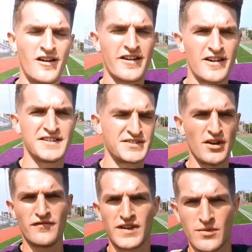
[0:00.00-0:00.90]
Alright guys, so
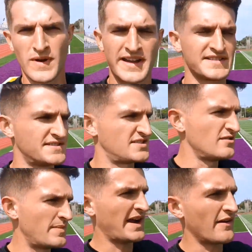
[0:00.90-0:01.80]
hopefully the wind isn't
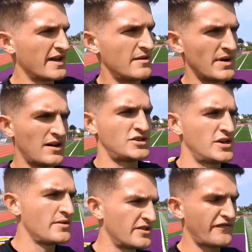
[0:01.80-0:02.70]
too bad out here, but I'll
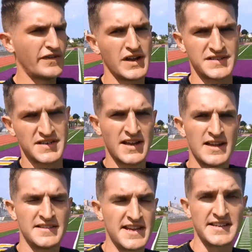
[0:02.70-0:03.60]
show you the first
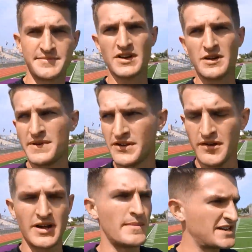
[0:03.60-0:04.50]
test I'm going to be
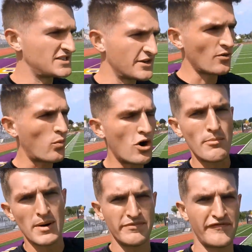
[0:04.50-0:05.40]
doing. I'm actually going to
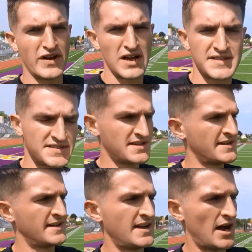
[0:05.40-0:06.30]
warm up first.
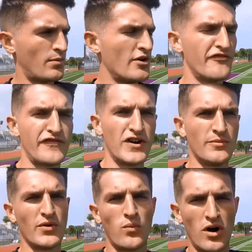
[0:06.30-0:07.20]
I won't
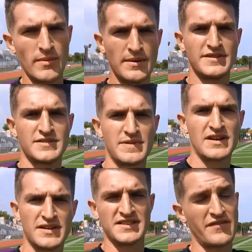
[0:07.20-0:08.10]
film the warm-up just
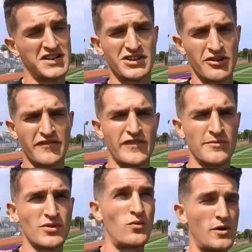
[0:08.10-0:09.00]
because I've actually already
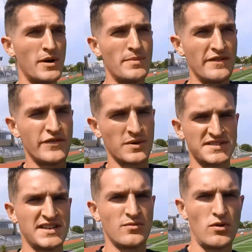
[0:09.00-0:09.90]
filmed a warm-up, and if you want to
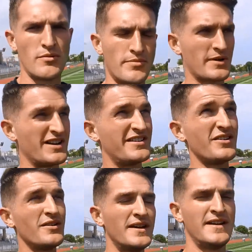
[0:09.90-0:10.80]
see the warm-up I'm going to
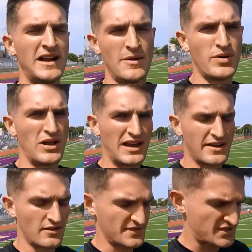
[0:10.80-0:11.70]
do, I'll put a
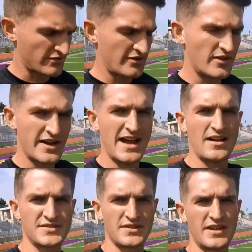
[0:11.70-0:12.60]
link on the screen right
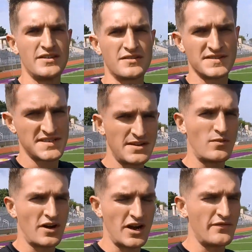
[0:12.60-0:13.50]
now so that you can see
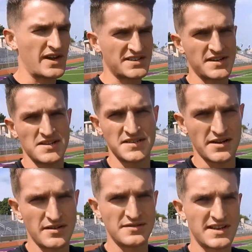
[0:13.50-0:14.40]
what kind of exercises I
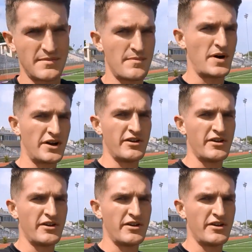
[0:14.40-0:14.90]
do to get my body